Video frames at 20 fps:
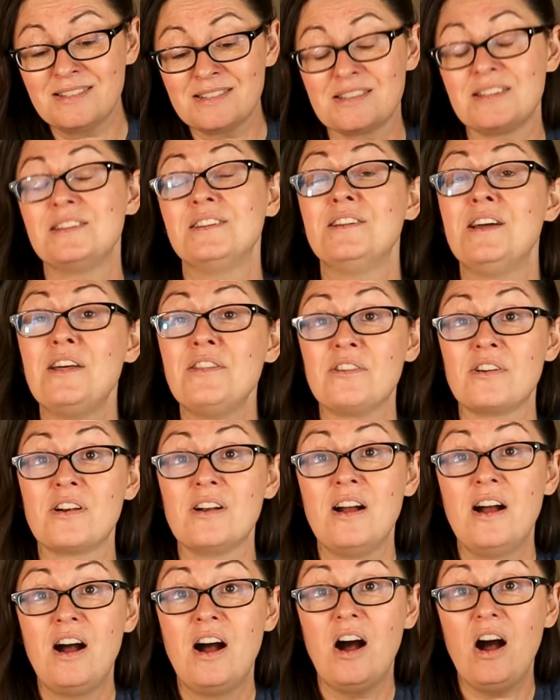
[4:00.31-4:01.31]
is
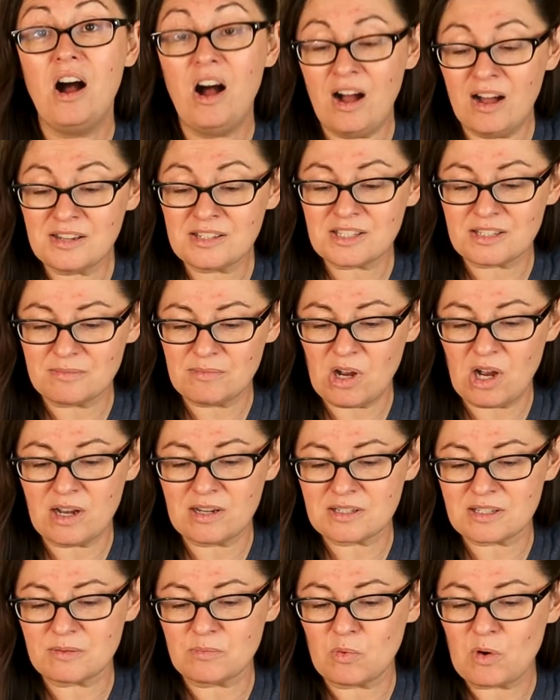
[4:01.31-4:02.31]
another
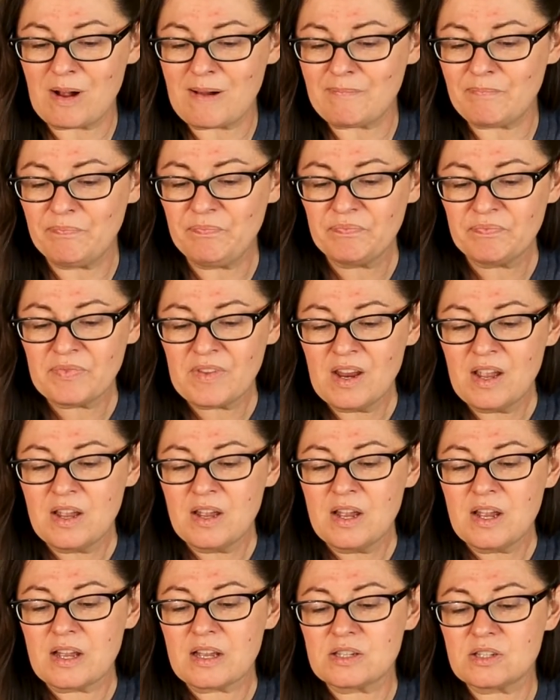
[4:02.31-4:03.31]
awesome one.
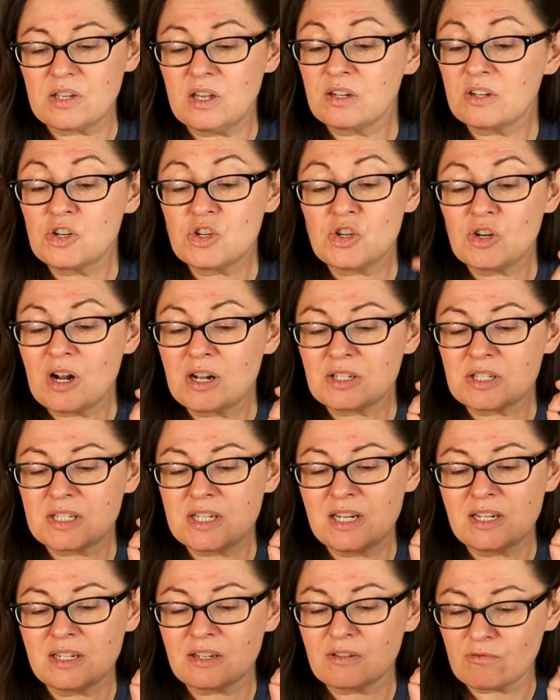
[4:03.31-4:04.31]
As long as you're not
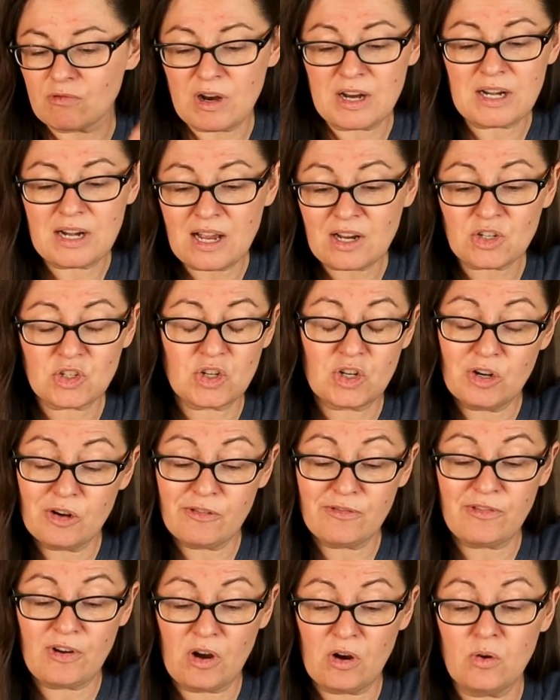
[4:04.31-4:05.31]
standing right next to your
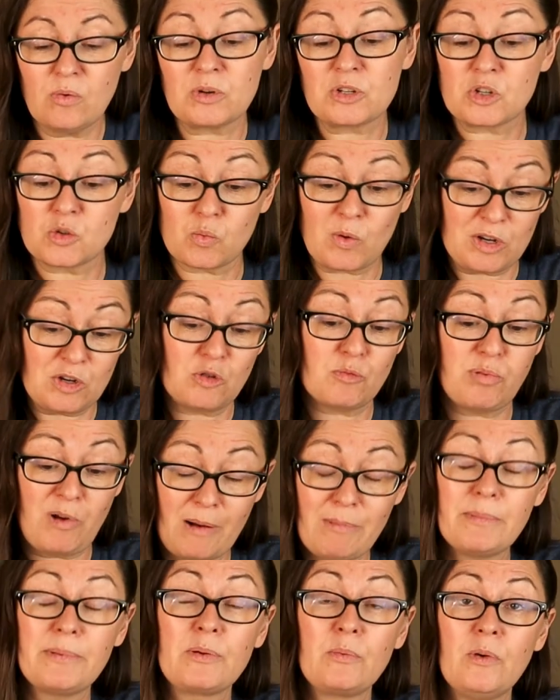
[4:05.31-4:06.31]
foe, which is when you'd
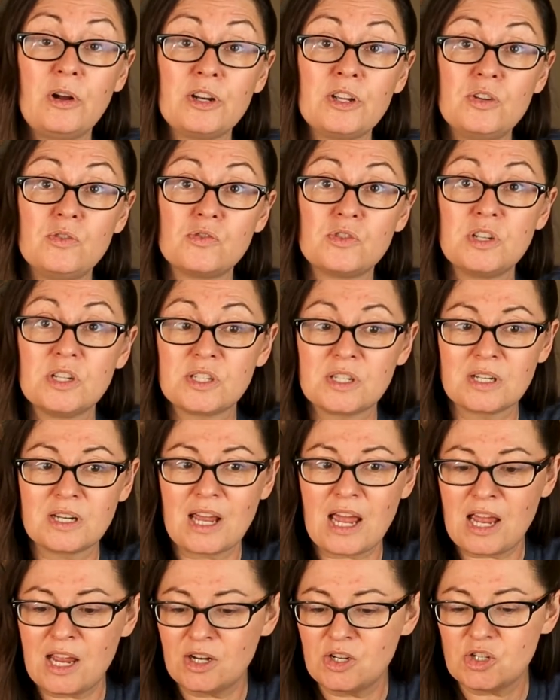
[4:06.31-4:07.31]
probably want to use
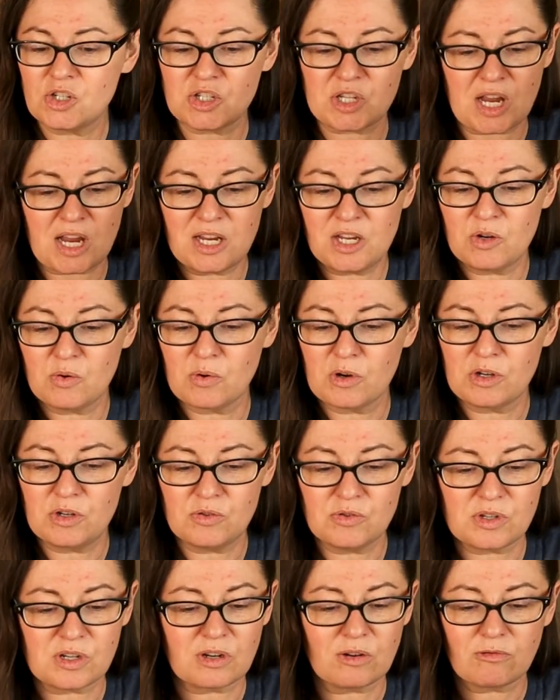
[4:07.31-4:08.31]
disengage. Say you were
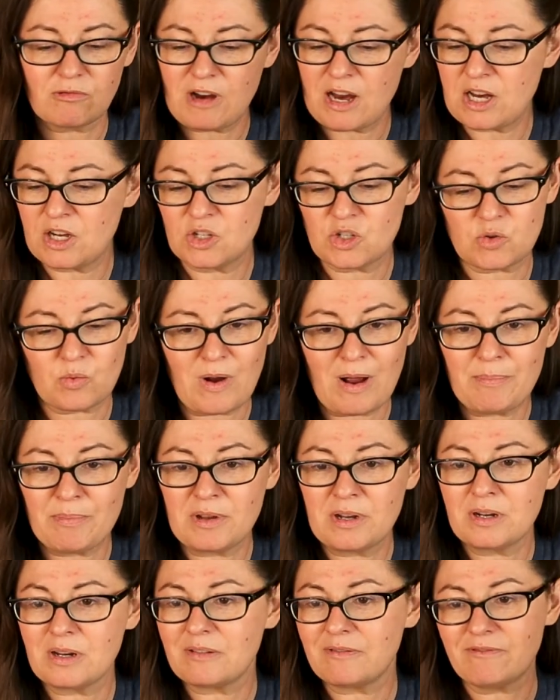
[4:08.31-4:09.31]
using a ranged
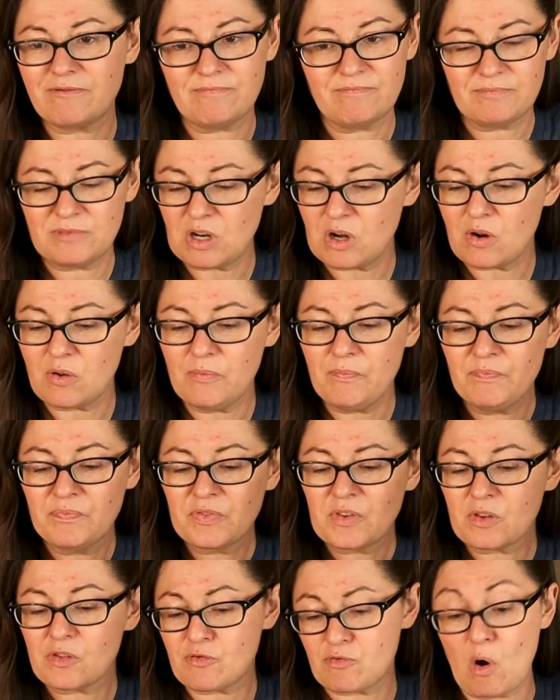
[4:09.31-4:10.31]
weapon and,
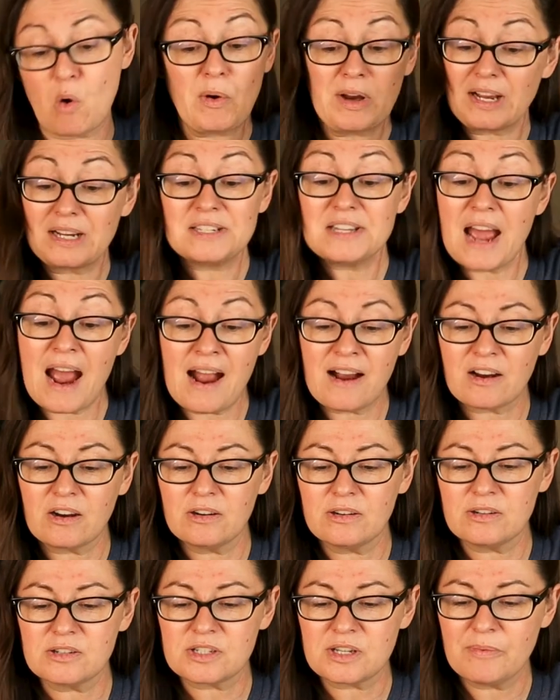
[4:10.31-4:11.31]
throwing a
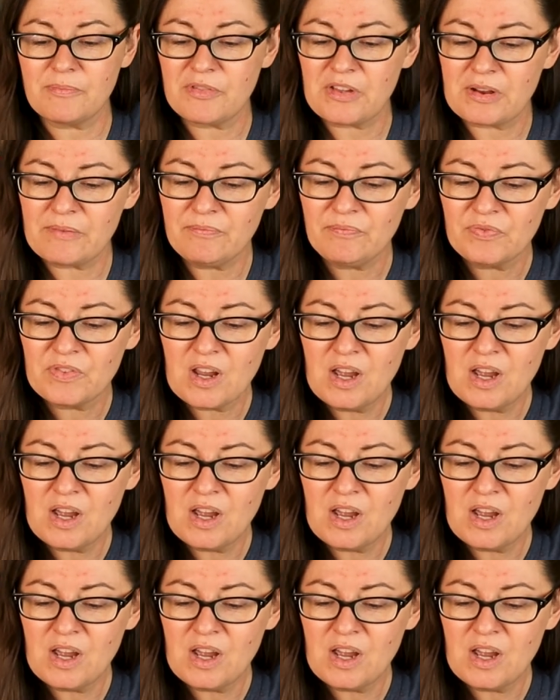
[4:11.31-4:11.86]
dagger or something.